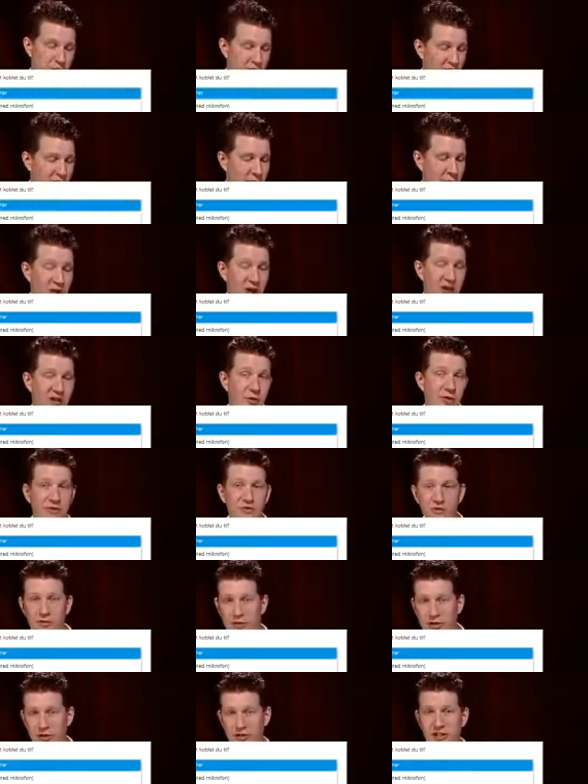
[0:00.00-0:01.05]
bearing in mind that
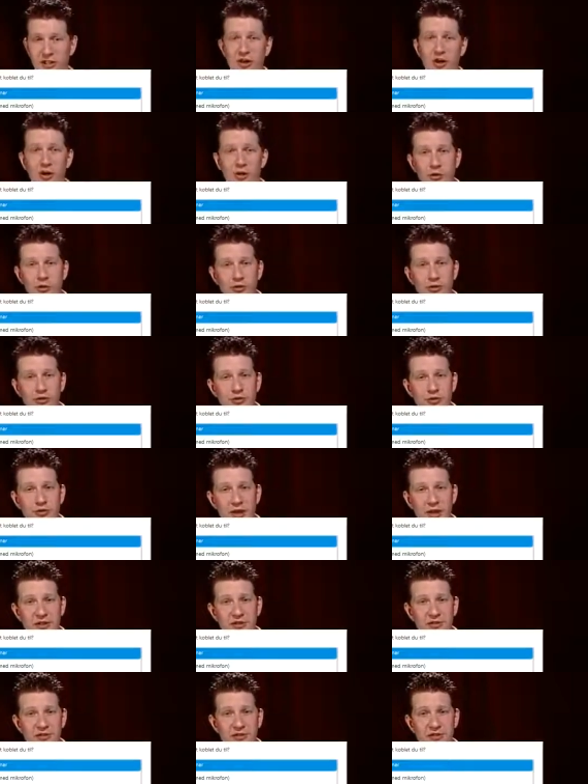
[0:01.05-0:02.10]
we've looked at all those
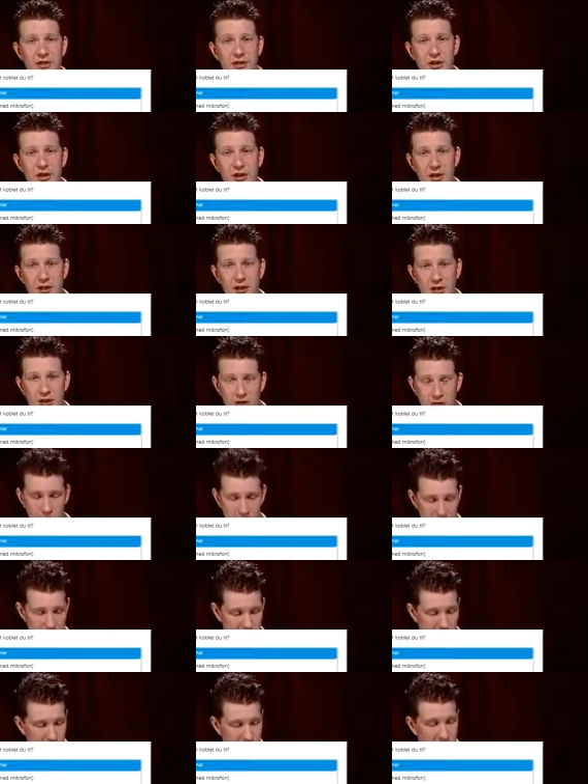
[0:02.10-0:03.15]
bass
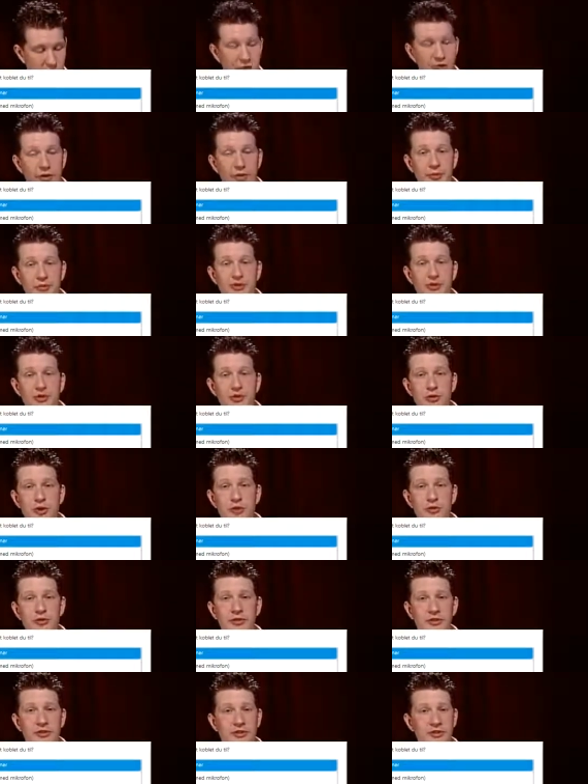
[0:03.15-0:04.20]
rhythms throughout